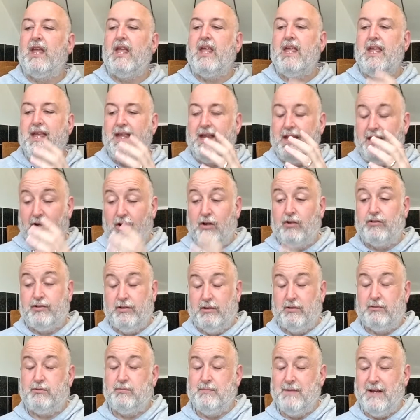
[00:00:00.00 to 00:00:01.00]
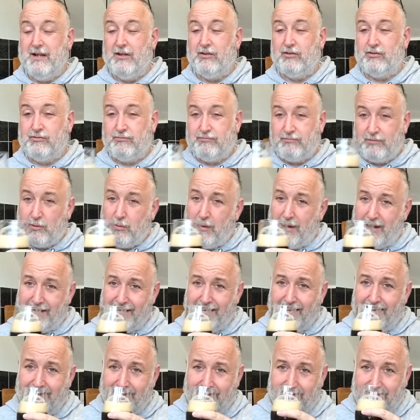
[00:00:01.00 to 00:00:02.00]
It also smells quite
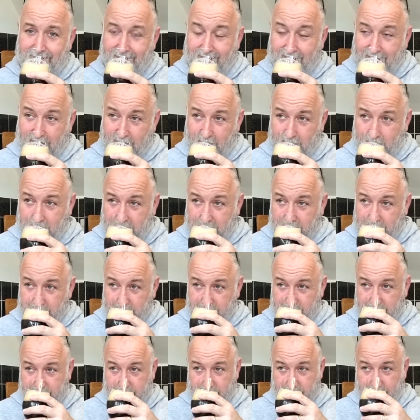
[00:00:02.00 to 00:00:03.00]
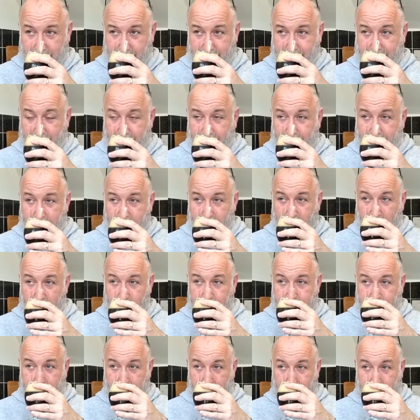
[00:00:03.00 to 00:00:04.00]
nice. There's definitely a
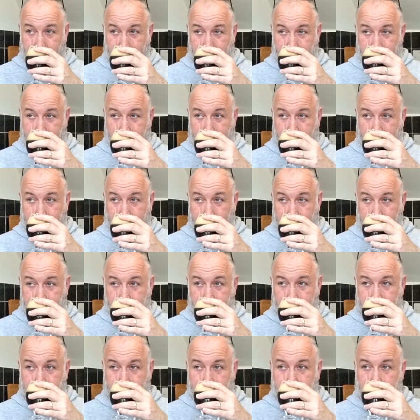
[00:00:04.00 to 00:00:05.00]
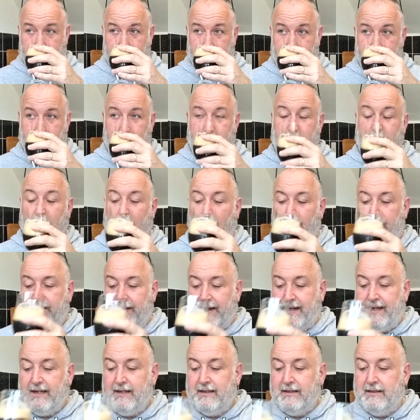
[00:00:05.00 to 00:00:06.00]
roastiness. There's a bit of
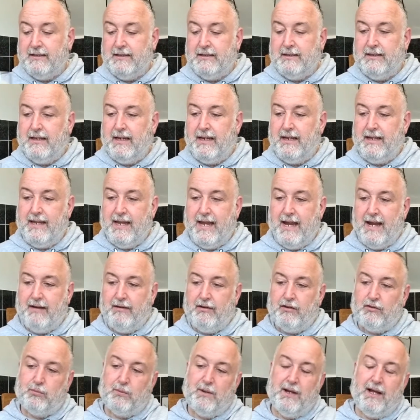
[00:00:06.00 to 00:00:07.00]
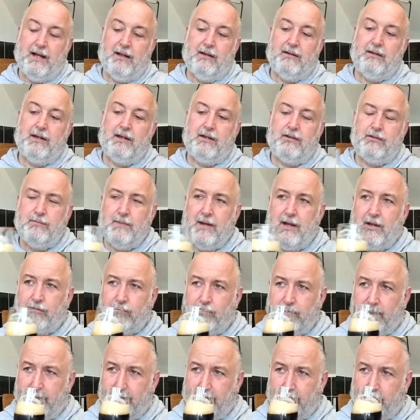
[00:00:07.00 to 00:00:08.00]
toffee in there as well. It smells
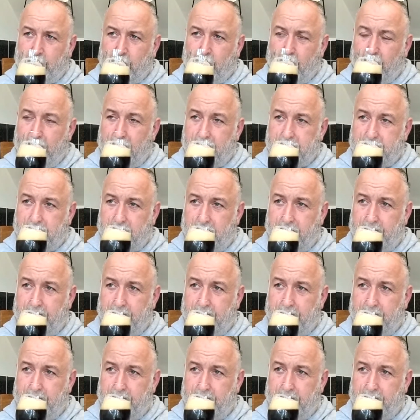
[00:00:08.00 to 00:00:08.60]
really good, actually.